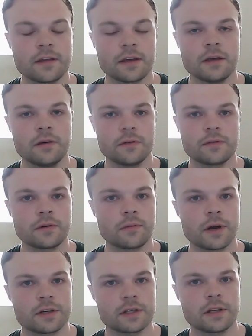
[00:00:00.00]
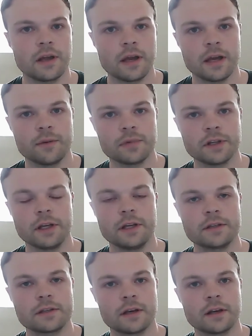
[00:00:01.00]
you for watching, and
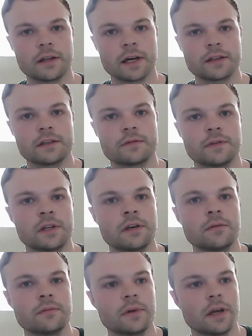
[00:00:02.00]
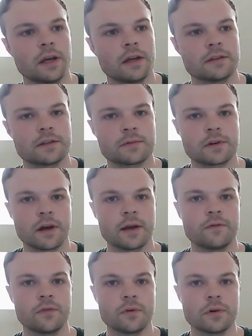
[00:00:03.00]
please like this video and subscribe
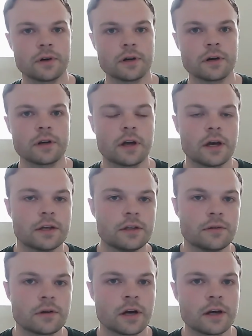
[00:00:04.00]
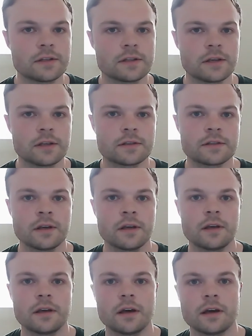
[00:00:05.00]
for new content
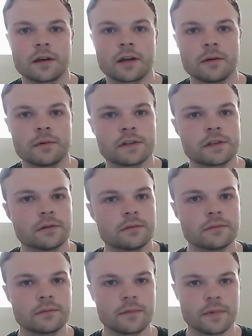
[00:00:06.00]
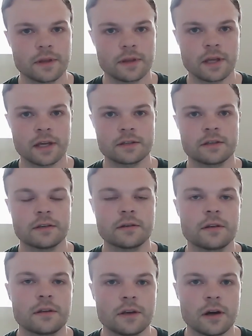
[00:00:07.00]
coming soon. Thanks, and
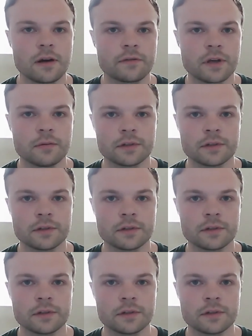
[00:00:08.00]
y'all have a good one.